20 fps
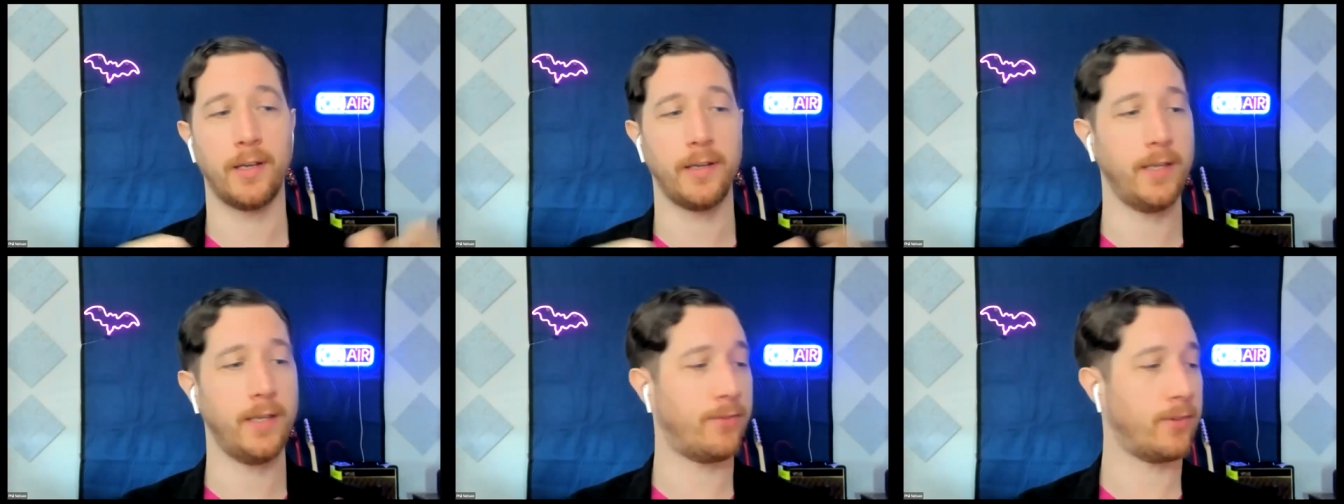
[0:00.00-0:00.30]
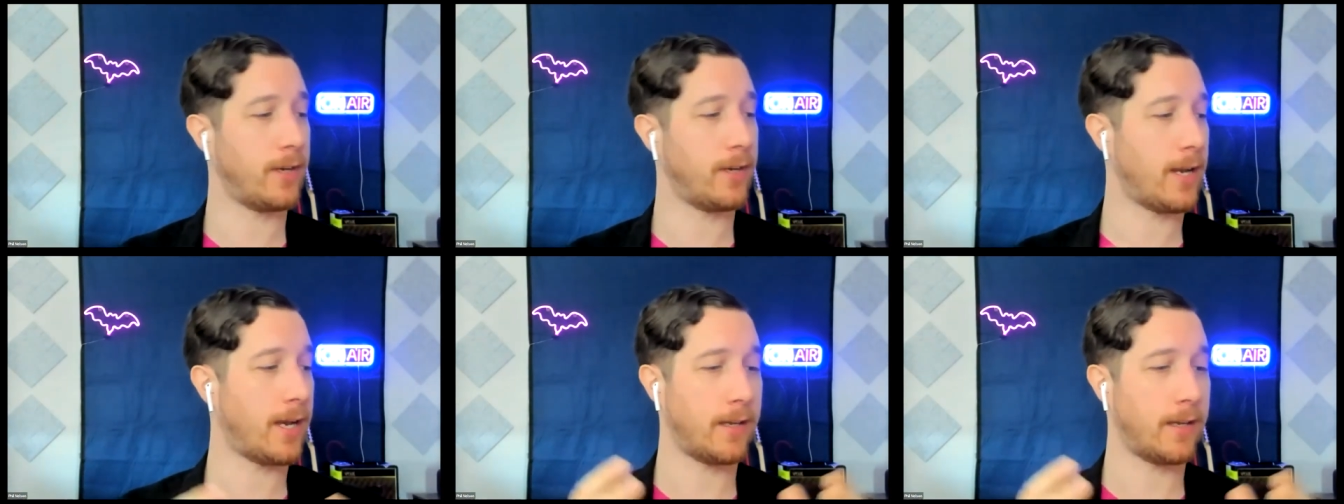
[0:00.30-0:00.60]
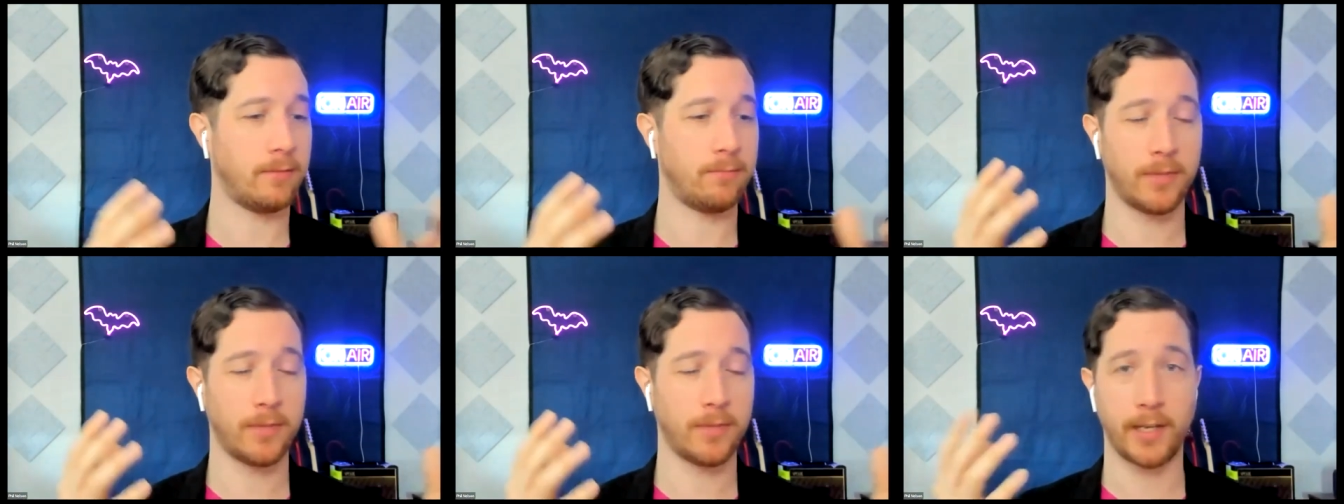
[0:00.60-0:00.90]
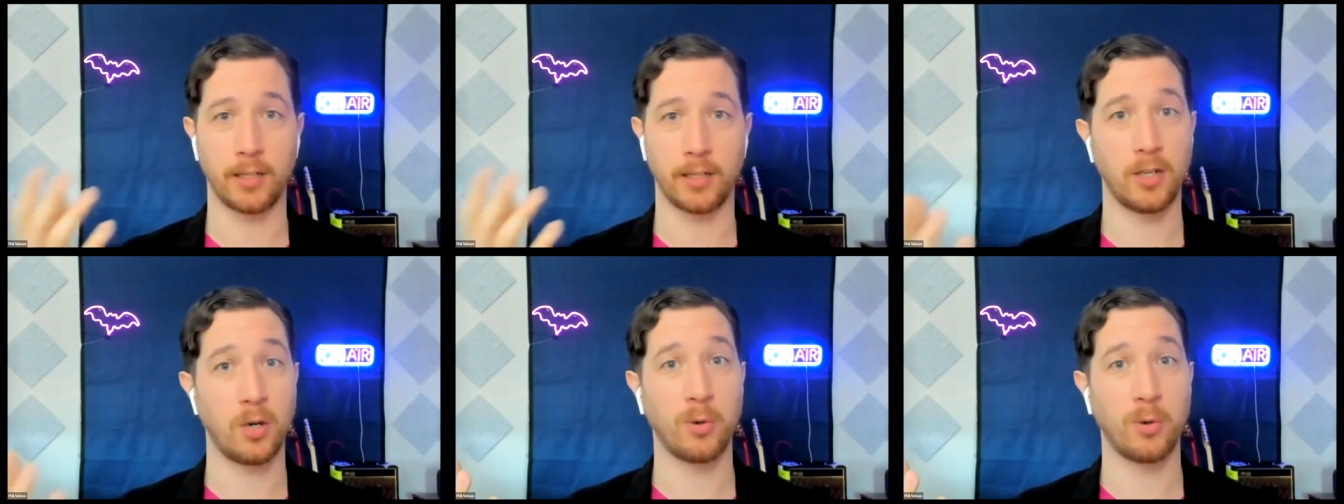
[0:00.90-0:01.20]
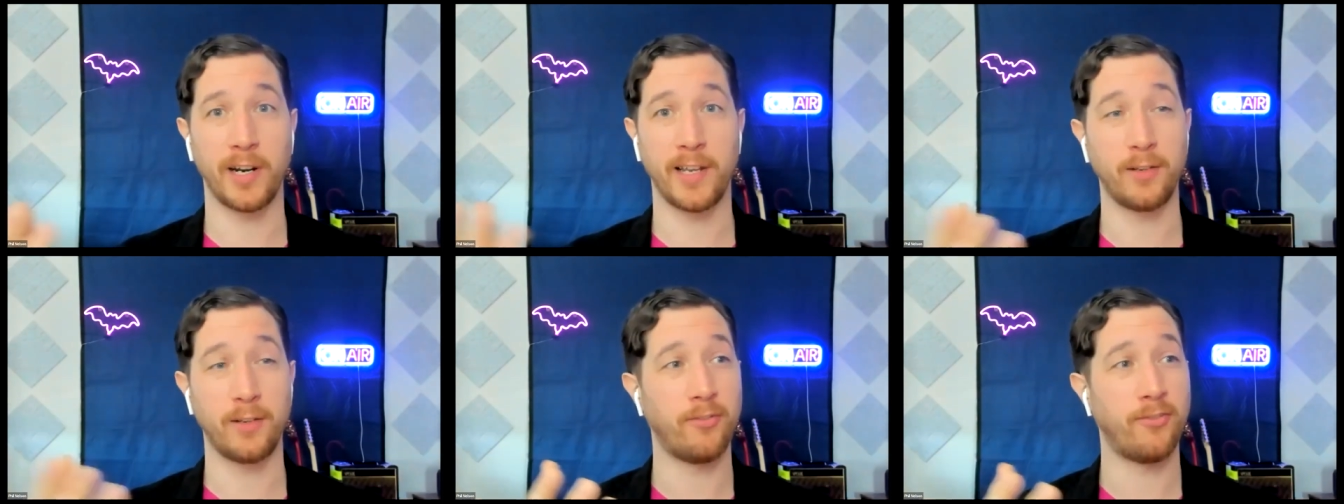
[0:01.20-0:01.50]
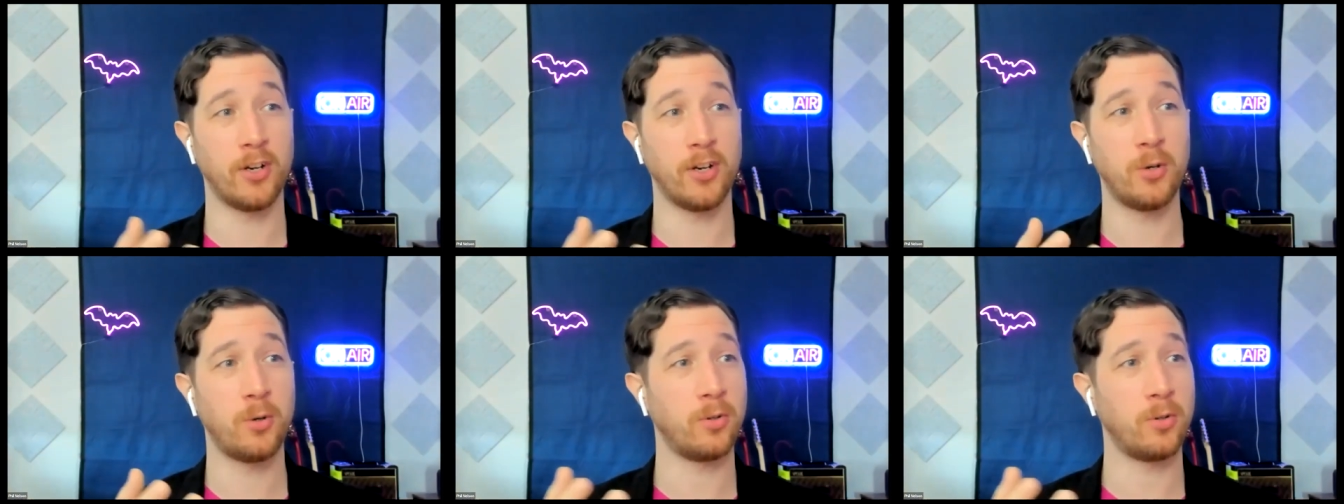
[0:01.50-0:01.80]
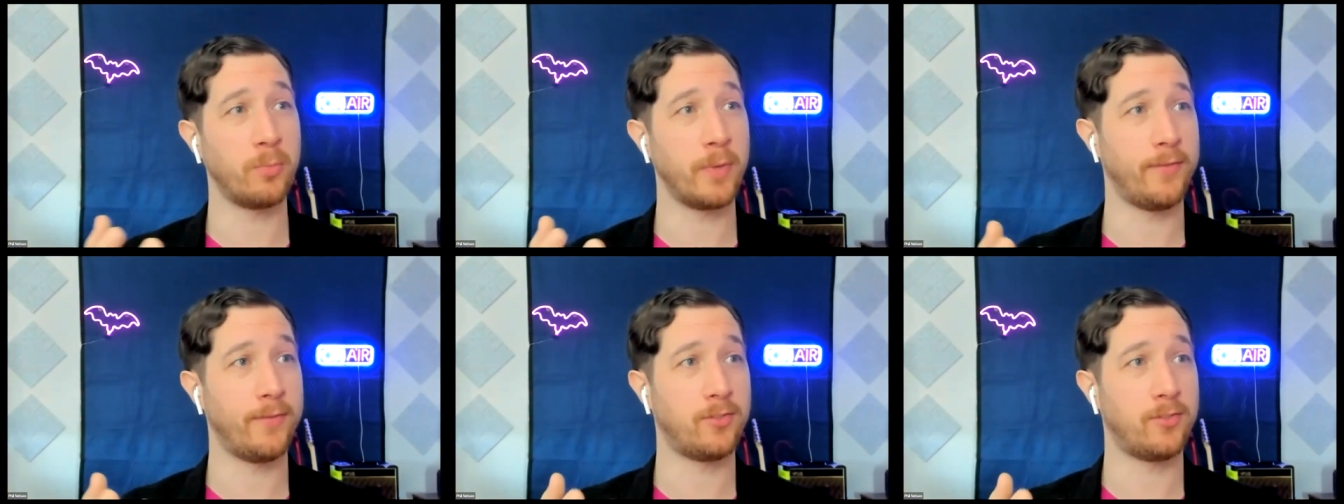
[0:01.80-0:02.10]
even on like a lower end
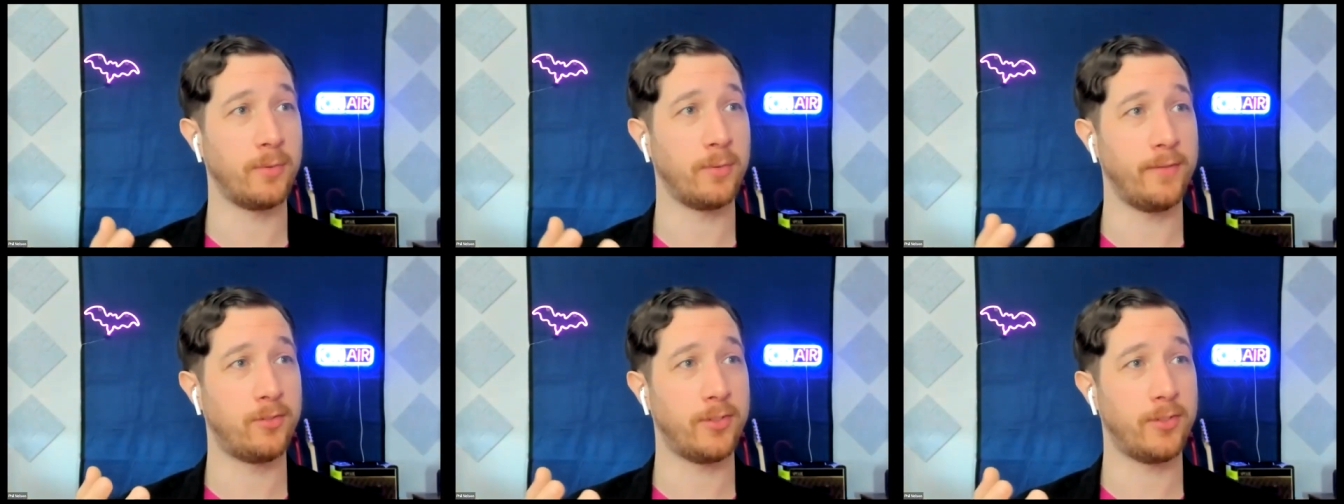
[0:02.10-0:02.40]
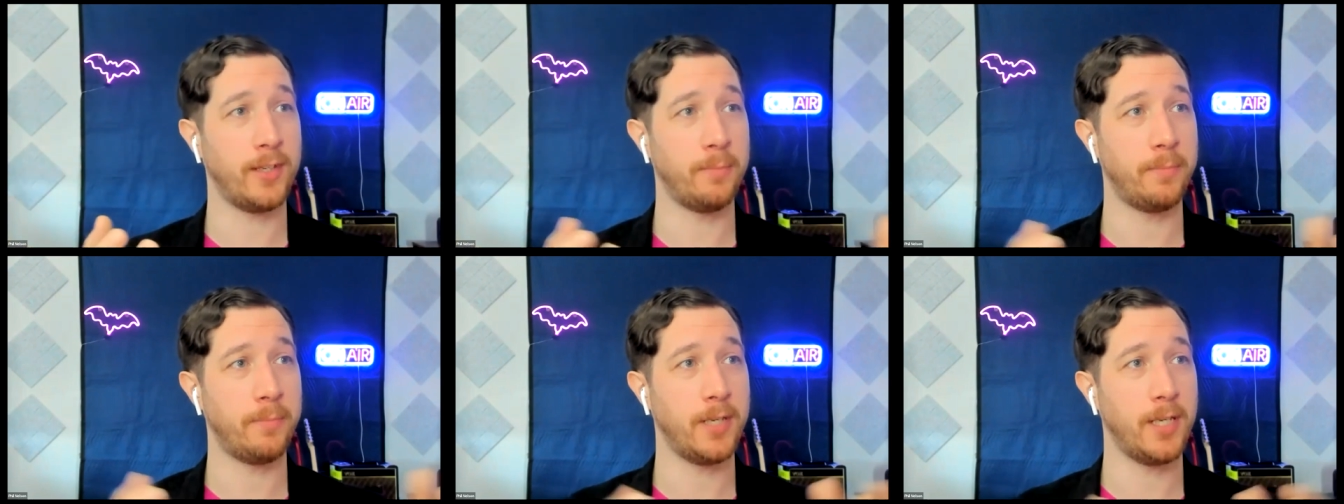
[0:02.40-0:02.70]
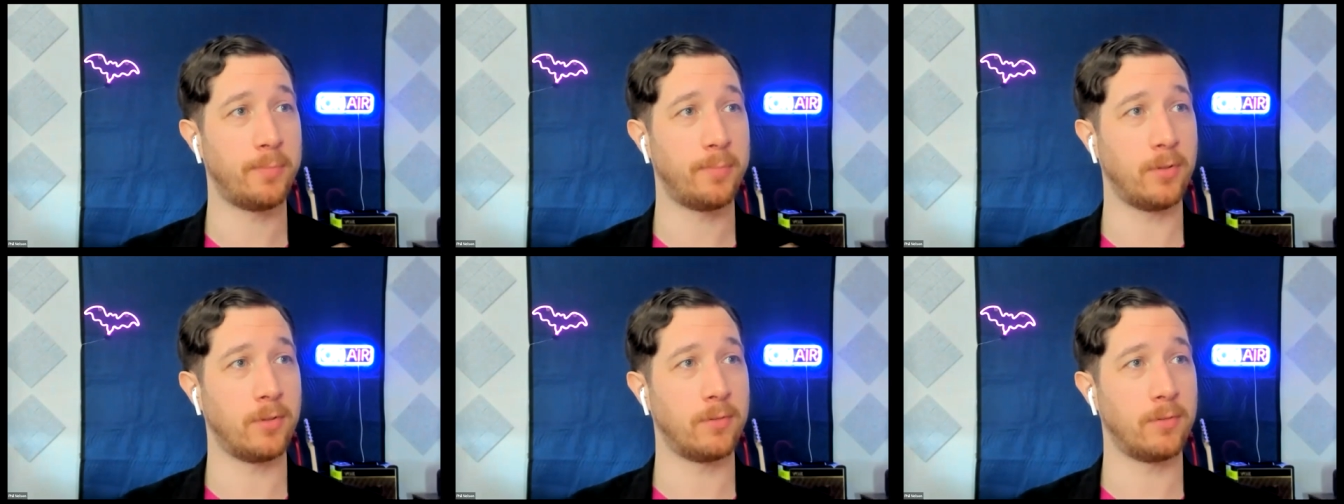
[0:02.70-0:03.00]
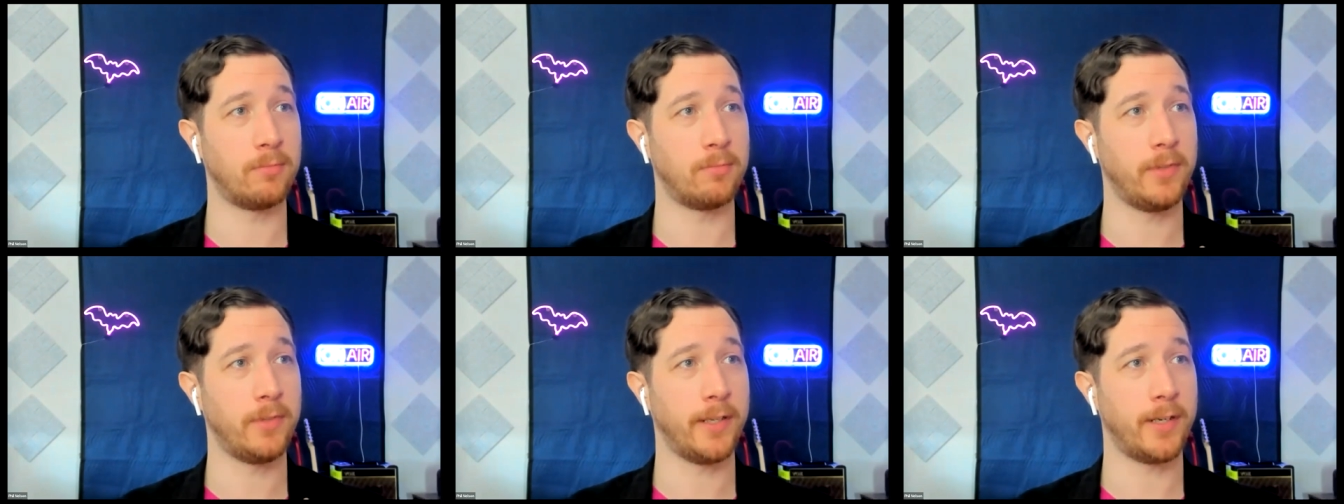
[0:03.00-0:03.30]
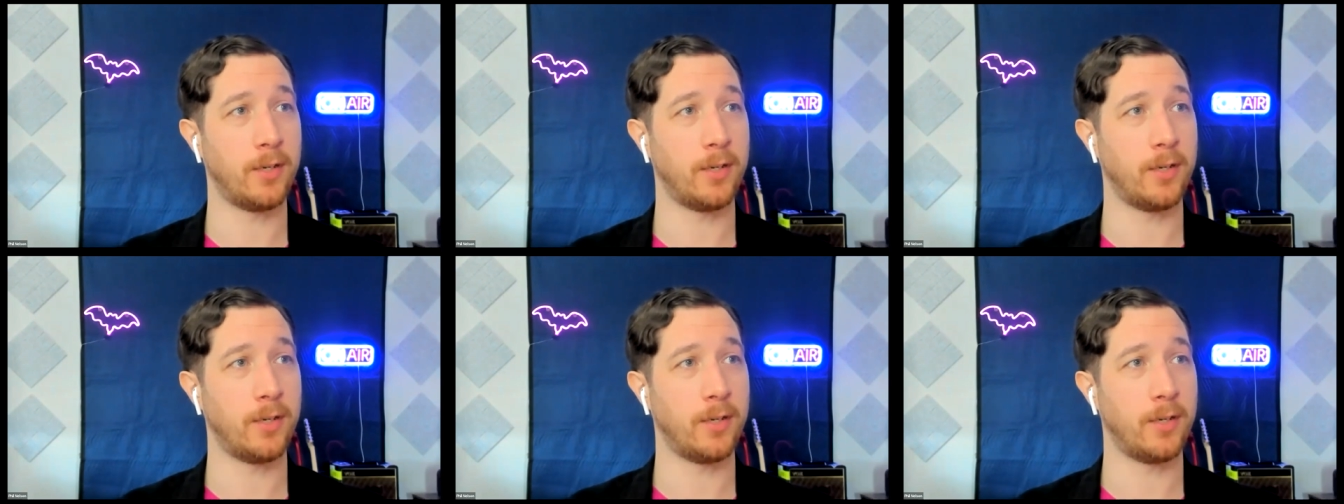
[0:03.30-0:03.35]
phone. We've seen people,